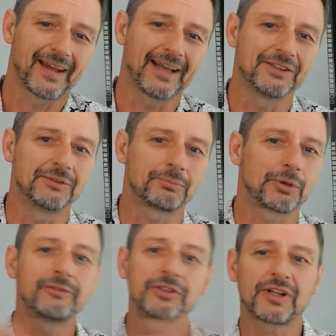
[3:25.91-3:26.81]
And
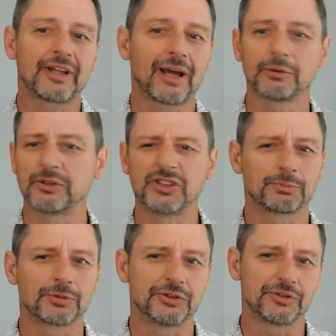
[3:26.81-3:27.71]
previously, they were
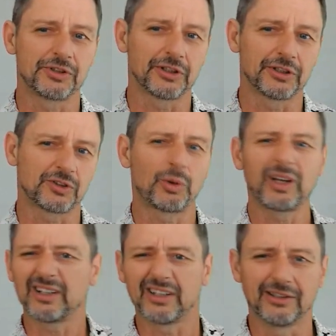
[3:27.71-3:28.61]
just producing it as
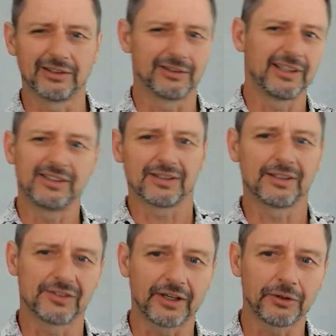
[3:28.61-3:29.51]
quickly and easily
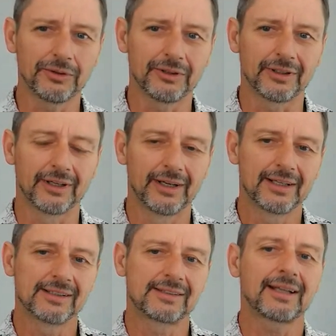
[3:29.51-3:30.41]
as they could.
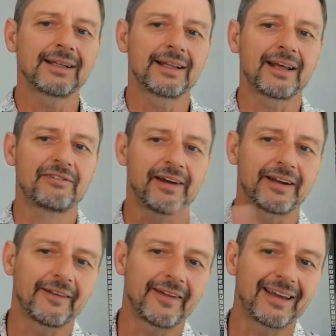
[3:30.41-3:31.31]
Suddenly, they found
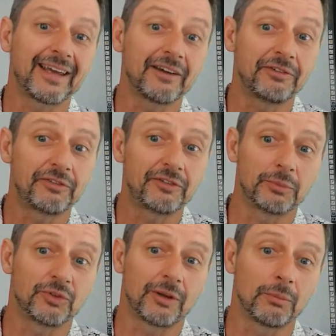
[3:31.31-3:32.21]
out they could get
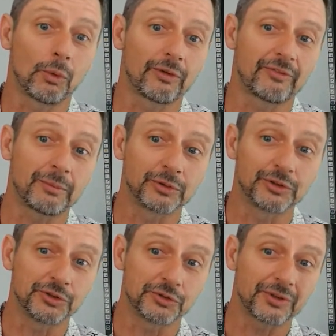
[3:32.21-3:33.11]
50% more if they
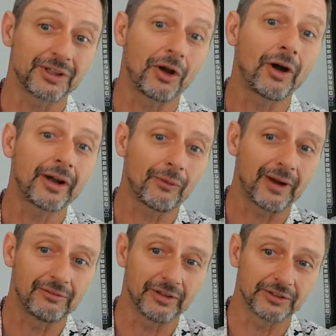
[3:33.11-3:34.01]
produced really high
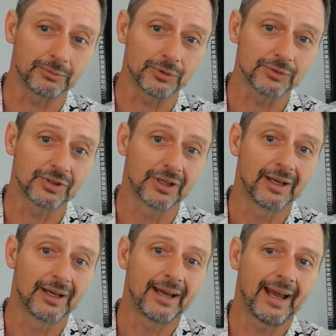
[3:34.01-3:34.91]
grade vegetables.
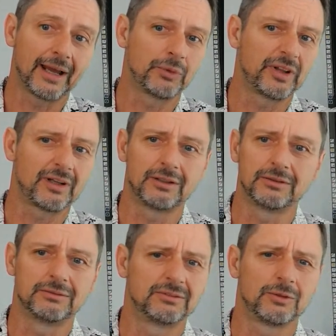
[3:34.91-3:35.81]
And
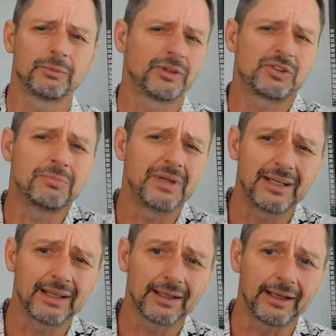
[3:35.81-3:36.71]
within almost
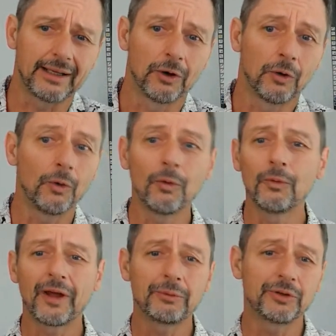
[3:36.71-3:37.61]
immediately,
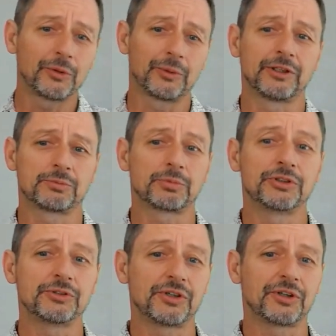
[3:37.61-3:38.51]
all they were doing is
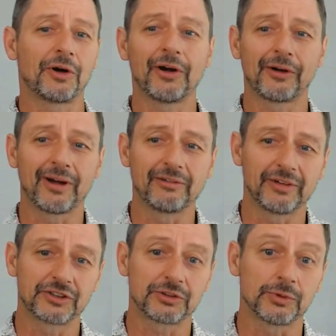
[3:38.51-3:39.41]
producing the high grade
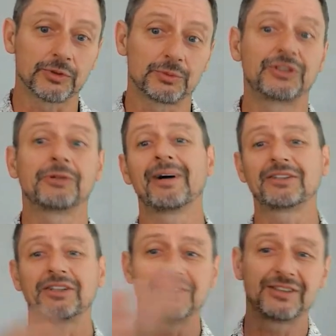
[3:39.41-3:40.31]
vegetables, which are
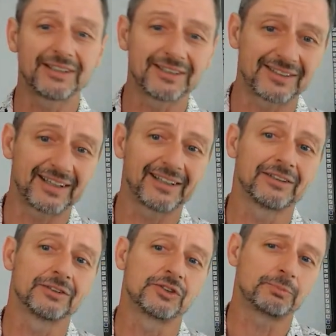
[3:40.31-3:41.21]
much easier to
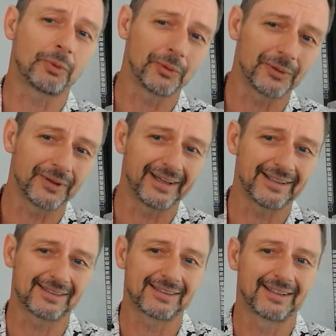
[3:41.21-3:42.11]
sell, spoil
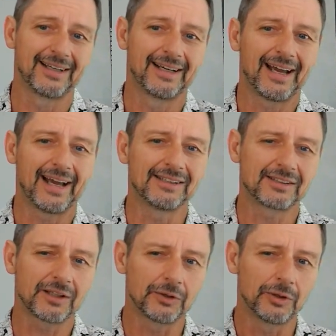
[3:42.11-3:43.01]
less. And
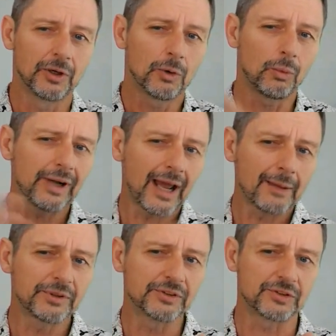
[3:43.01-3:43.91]
so, what
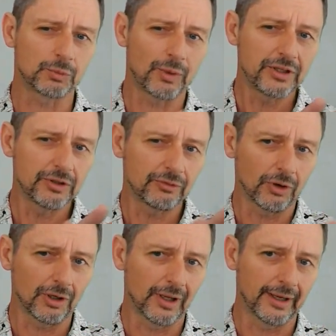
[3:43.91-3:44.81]
happens is when you've
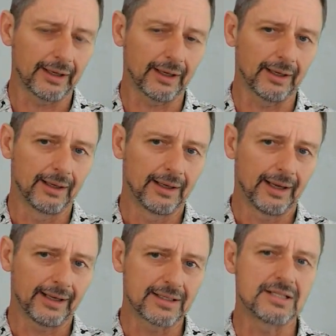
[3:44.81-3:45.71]
got like a,
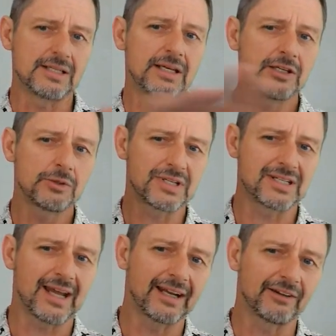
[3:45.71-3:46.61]
a continuous
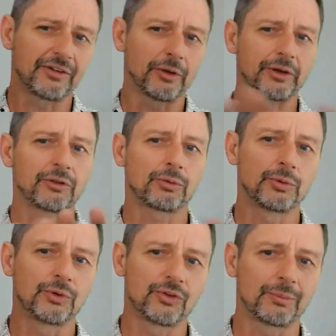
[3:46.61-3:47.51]
data flowing
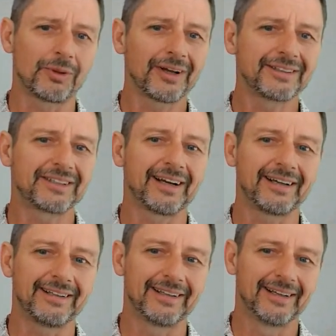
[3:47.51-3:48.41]
through the supply
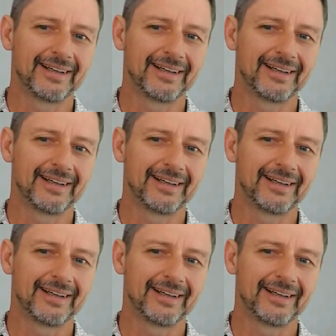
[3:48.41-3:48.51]
chain,